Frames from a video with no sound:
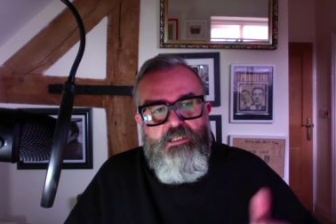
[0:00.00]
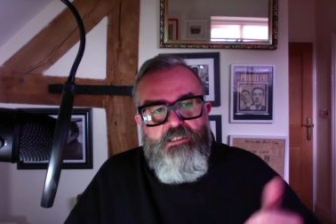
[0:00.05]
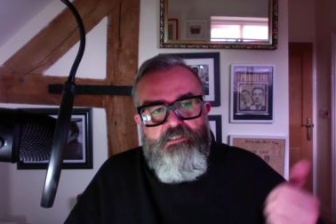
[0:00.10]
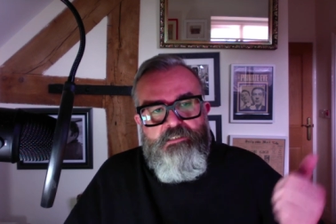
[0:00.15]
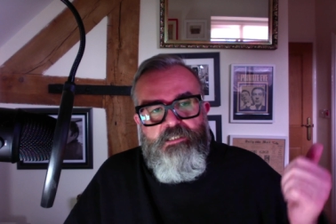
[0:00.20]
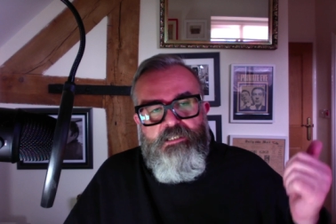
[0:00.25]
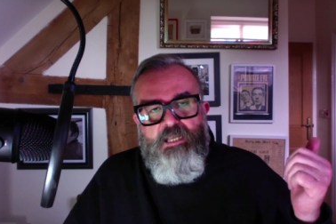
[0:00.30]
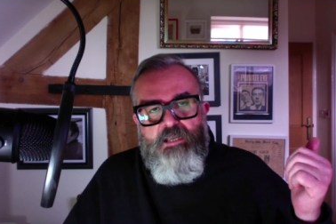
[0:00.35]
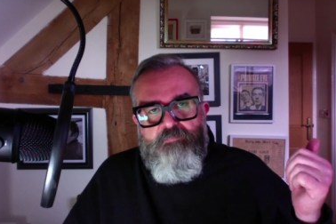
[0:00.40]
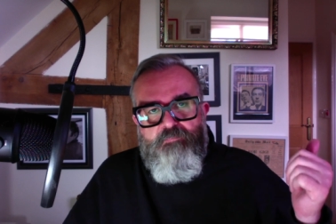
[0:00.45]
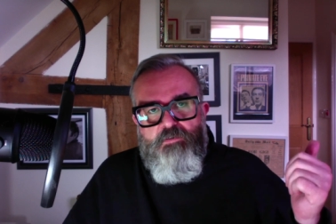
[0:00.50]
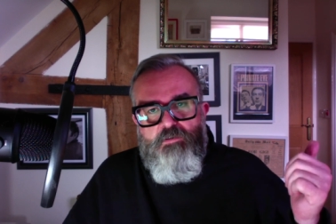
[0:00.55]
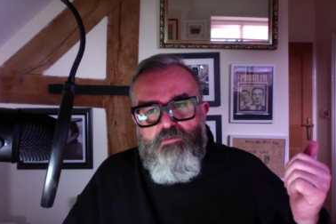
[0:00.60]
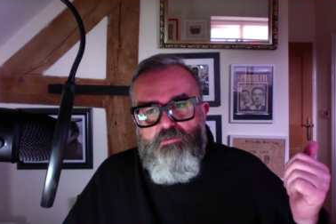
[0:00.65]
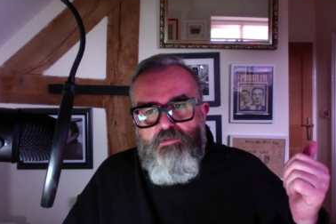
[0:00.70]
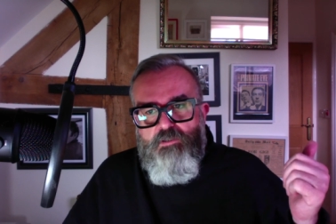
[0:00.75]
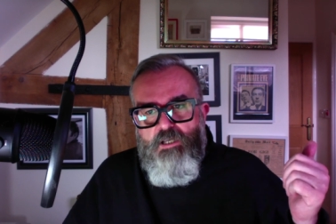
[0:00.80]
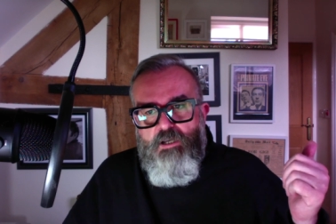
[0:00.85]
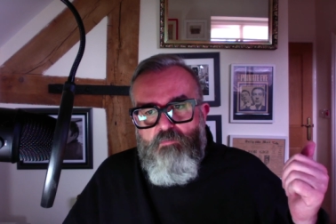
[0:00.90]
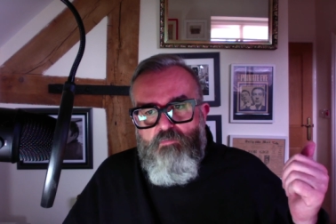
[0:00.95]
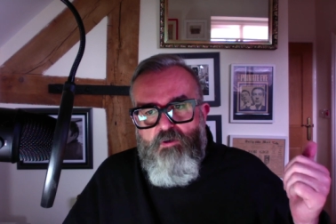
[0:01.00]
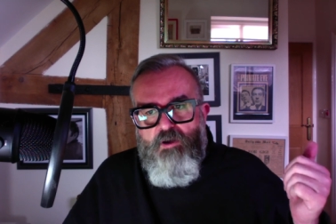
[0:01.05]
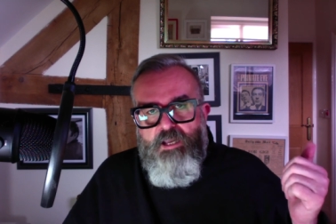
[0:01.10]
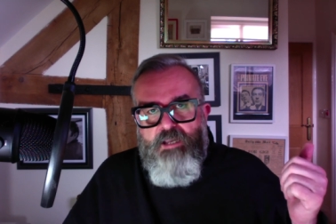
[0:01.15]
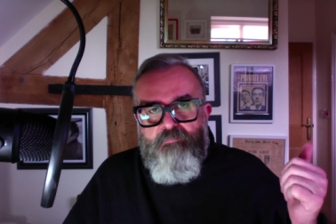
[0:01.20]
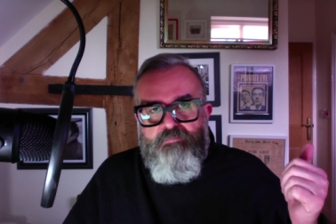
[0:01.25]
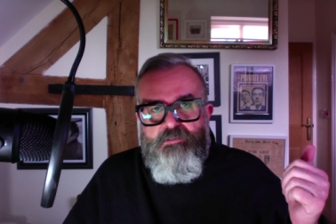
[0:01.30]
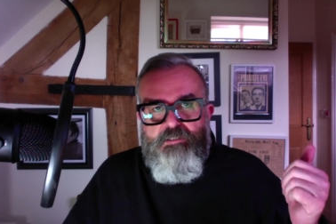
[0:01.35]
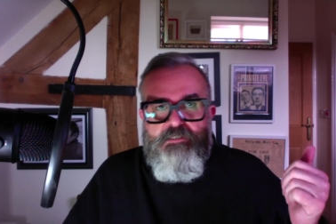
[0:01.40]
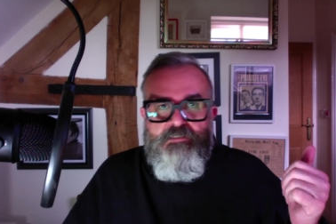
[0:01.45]
then have a look at what
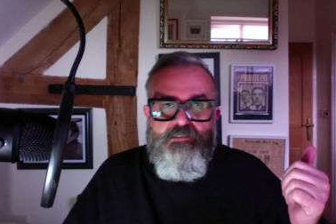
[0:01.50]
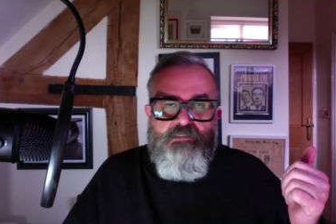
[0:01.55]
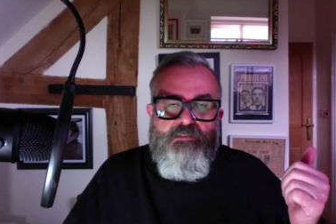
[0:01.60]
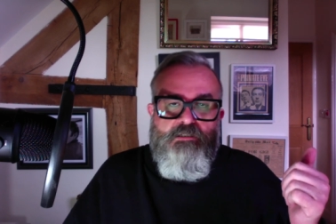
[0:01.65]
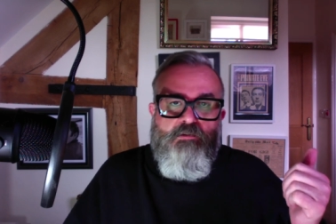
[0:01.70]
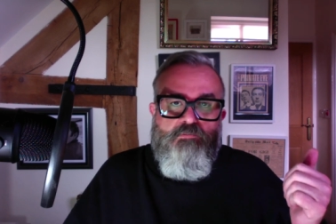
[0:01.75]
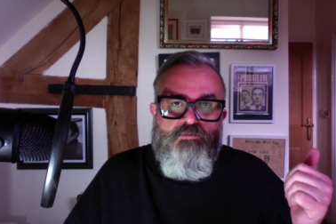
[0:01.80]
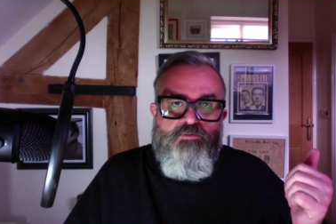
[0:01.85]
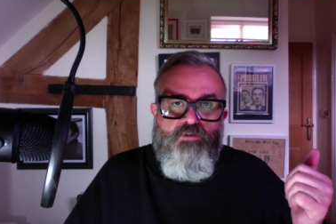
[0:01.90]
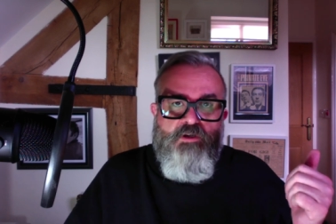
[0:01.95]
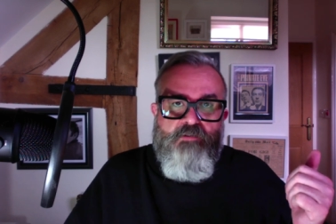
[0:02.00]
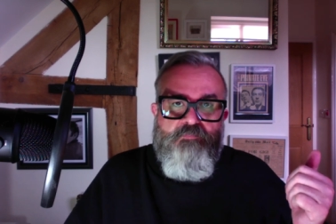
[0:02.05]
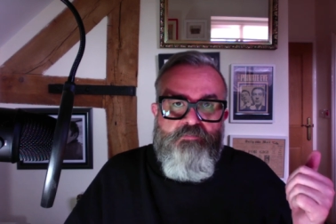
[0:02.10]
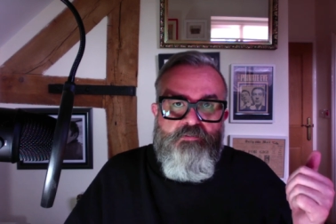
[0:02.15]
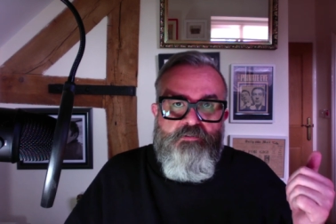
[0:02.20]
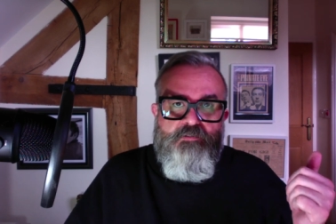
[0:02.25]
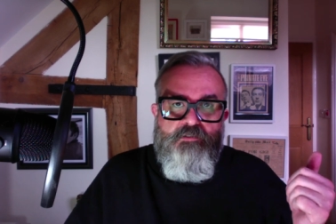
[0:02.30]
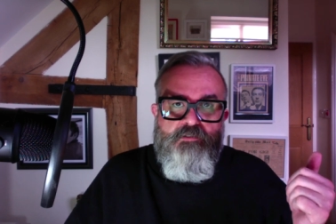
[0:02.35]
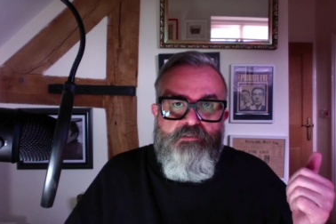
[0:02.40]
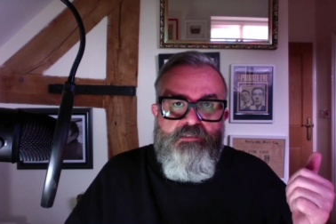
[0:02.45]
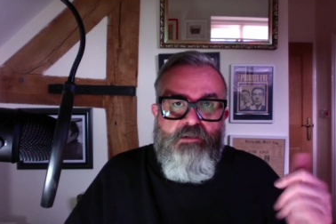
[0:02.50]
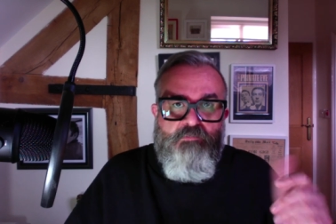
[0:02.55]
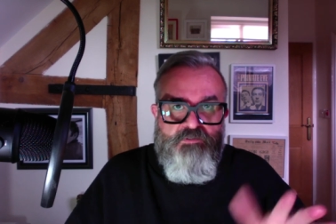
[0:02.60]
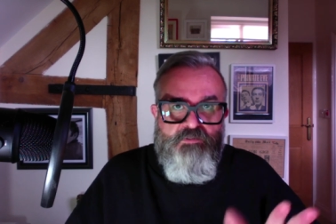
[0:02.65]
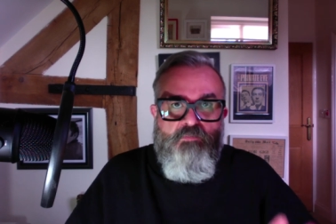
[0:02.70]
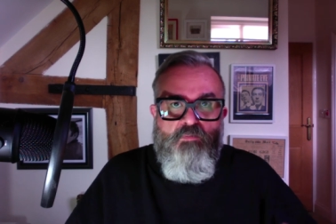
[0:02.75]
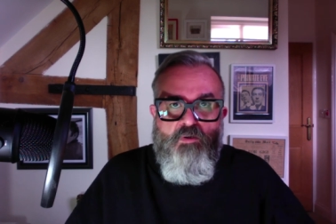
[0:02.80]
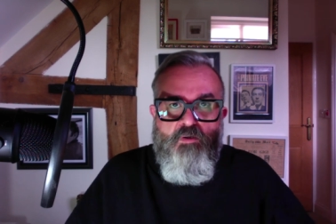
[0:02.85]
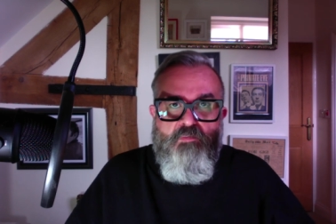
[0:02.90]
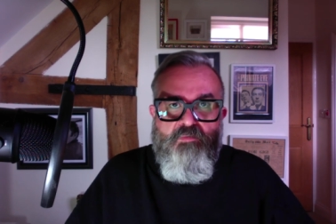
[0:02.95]
happened at Old Trafford. That was a
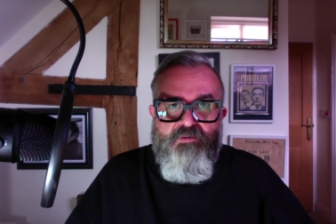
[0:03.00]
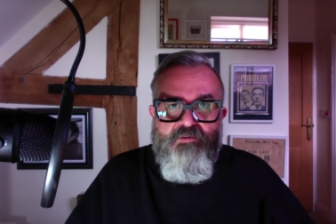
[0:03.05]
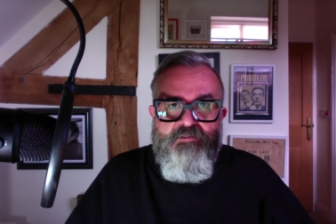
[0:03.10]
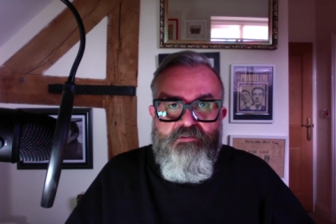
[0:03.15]
mob.